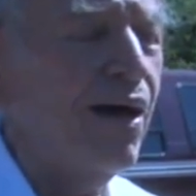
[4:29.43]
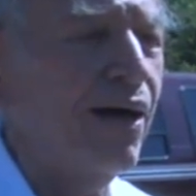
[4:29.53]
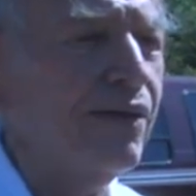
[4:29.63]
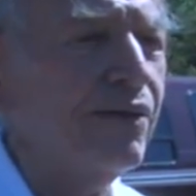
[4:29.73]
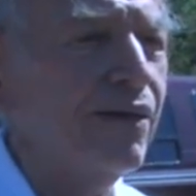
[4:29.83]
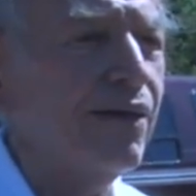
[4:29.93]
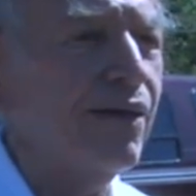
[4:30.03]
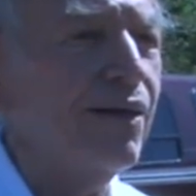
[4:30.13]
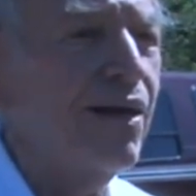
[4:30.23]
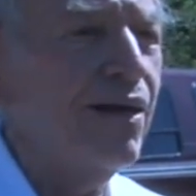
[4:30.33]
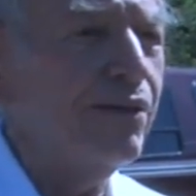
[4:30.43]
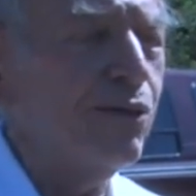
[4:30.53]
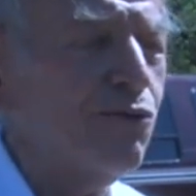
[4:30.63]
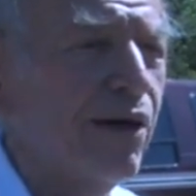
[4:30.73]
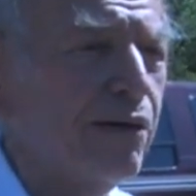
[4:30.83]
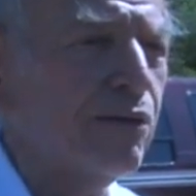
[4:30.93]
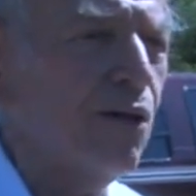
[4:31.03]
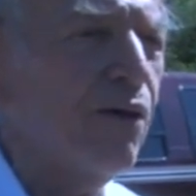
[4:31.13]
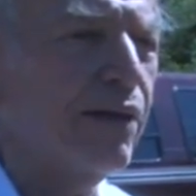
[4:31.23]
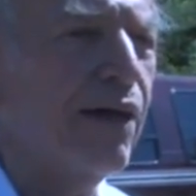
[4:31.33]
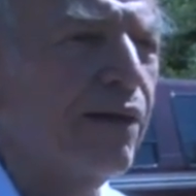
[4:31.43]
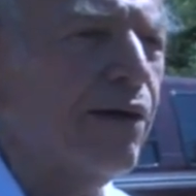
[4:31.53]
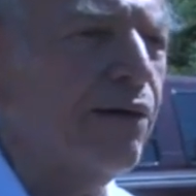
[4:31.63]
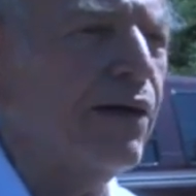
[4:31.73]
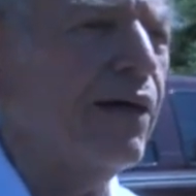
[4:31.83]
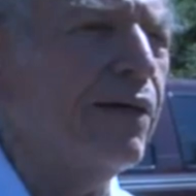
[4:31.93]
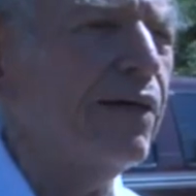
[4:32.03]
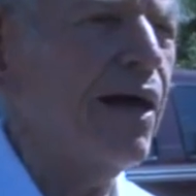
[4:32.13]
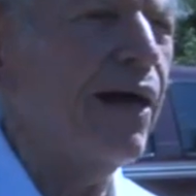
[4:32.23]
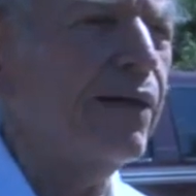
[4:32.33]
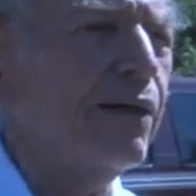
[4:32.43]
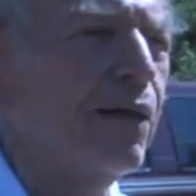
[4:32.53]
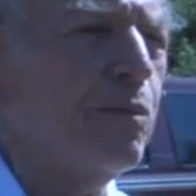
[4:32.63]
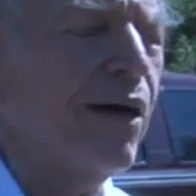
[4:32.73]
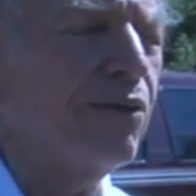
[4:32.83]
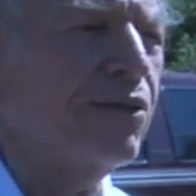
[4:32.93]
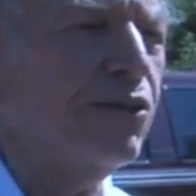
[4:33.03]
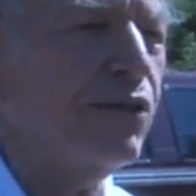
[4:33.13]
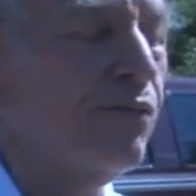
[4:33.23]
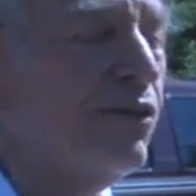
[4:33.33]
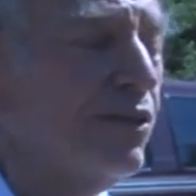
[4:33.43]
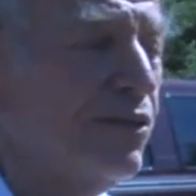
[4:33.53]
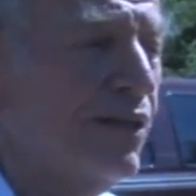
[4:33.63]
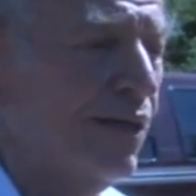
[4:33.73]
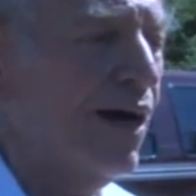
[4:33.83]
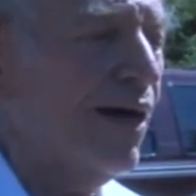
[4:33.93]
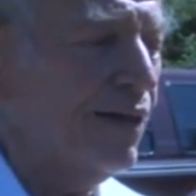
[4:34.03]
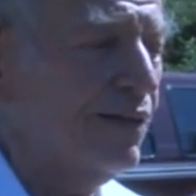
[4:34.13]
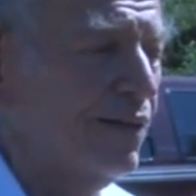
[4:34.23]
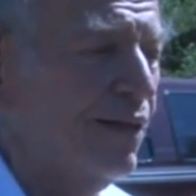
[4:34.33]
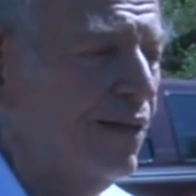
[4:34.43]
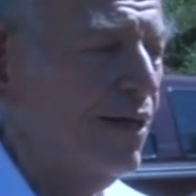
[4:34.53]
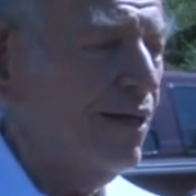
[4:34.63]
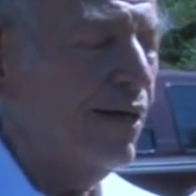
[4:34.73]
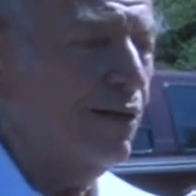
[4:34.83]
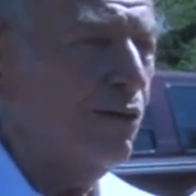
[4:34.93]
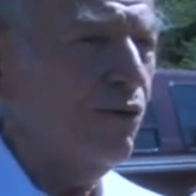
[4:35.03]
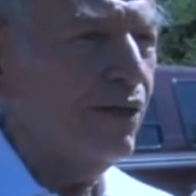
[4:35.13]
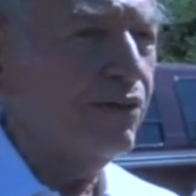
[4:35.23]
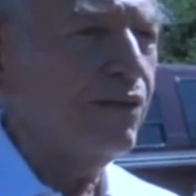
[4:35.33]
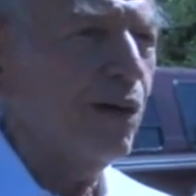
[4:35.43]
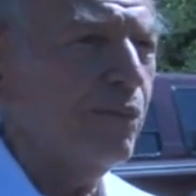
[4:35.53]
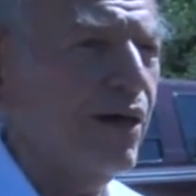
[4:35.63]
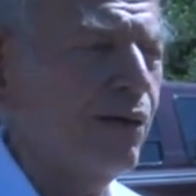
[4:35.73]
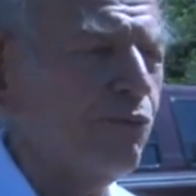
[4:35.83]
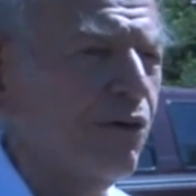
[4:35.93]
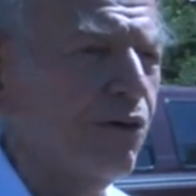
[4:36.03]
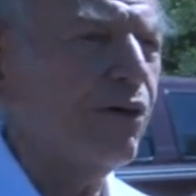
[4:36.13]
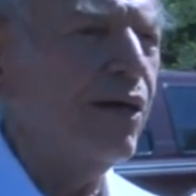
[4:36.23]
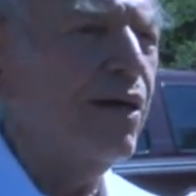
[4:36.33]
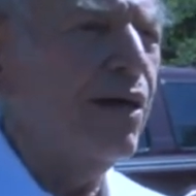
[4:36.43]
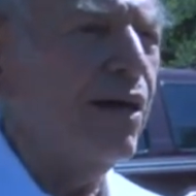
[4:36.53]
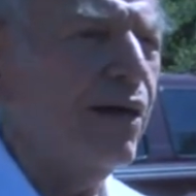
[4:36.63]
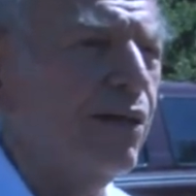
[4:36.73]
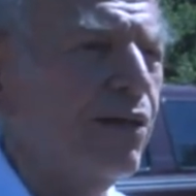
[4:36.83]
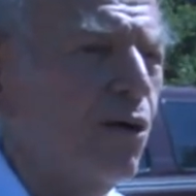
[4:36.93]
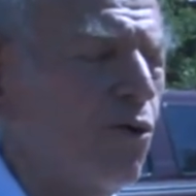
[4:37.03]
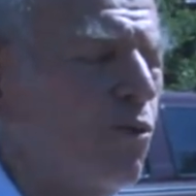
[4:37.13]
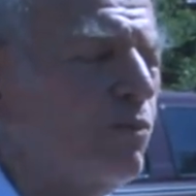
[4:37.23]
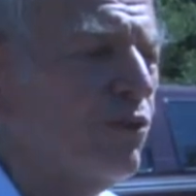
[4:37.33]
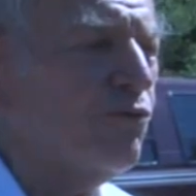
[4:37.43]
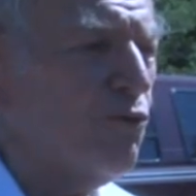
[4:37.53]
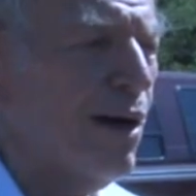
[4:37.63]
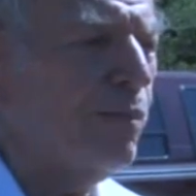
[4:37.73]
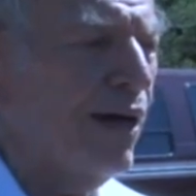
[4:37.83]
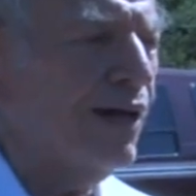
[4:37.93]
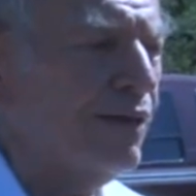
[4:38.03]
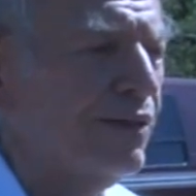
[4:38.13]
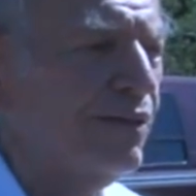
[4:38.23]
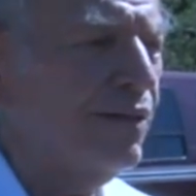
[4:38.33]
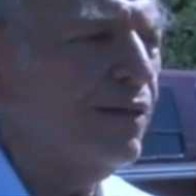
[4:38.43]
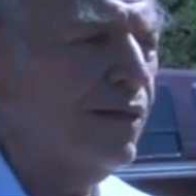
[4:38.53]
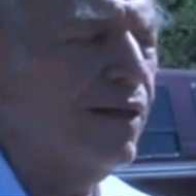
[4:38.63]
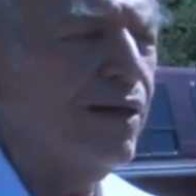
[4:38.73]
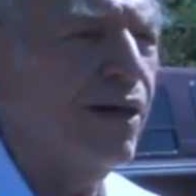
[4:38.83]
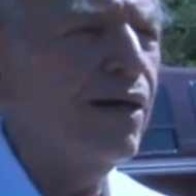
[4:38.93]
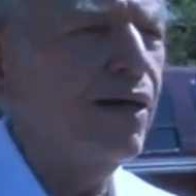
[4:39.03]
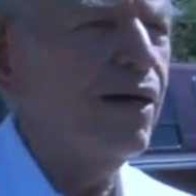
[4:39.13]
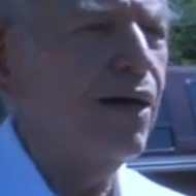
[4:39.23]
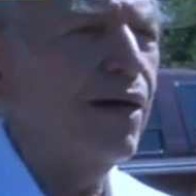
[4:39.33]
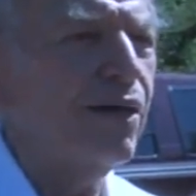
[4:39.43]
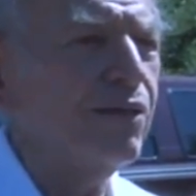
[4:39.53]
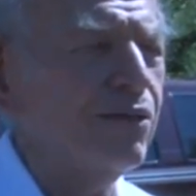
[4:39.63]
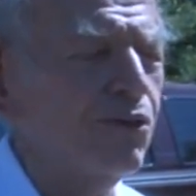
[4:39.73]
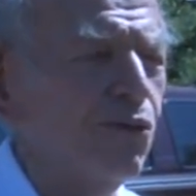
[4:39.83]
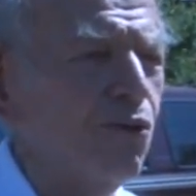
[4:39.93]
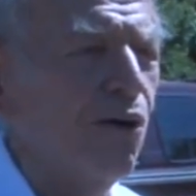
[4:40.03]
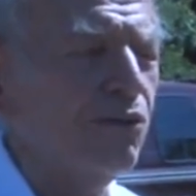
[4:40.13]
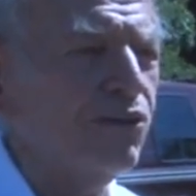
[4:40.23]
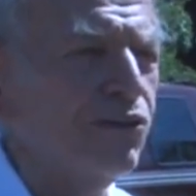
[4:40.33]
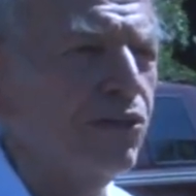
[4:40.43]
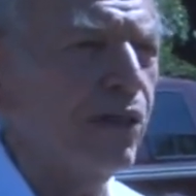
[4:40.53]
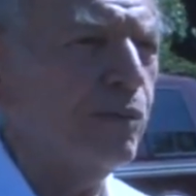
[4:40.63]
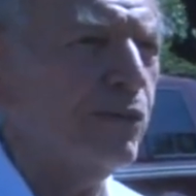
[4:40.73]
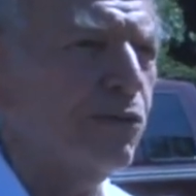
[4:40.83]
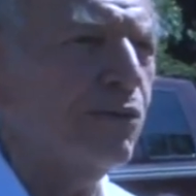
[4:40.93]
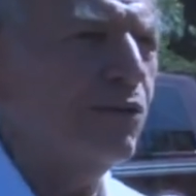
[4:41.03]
And the greater Lawndale area had about 70 synagogues, including some that were in the homes of rabbis, the so-called shtivel